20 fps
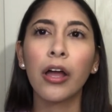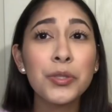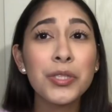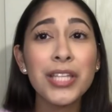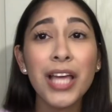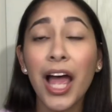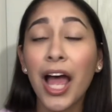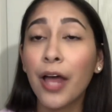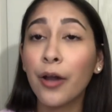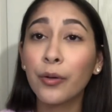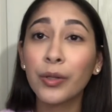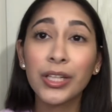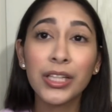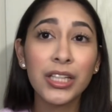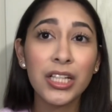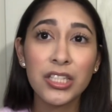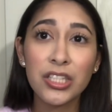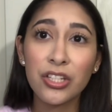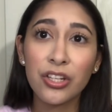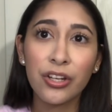She was like, I don't think
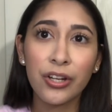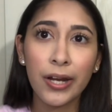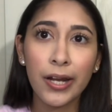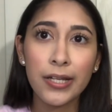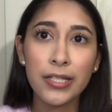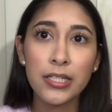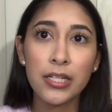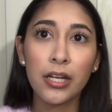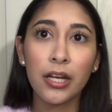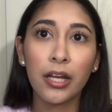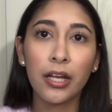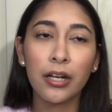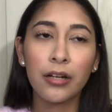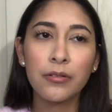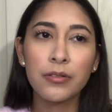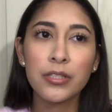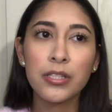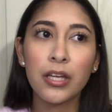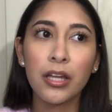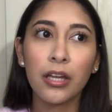that's a good idea. And I
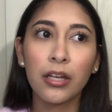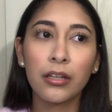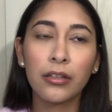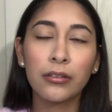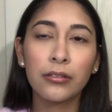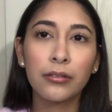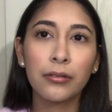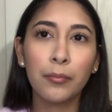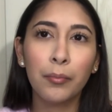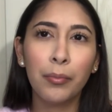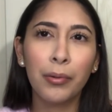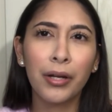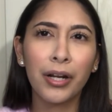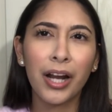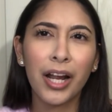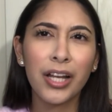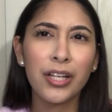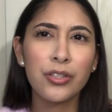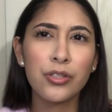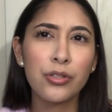was like, but
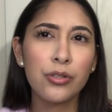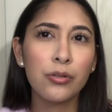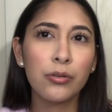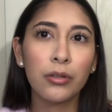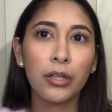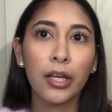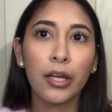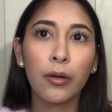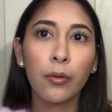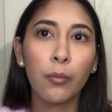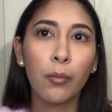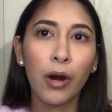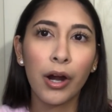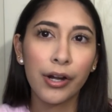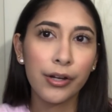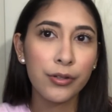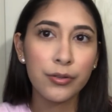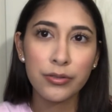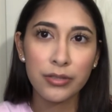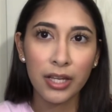I do. Like, why
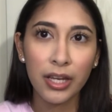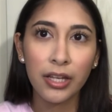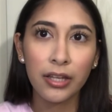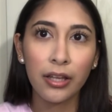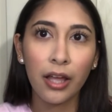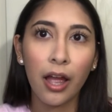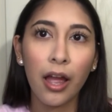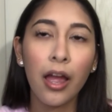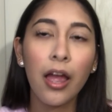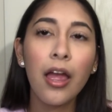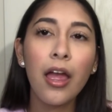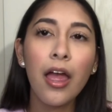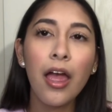are you saying that?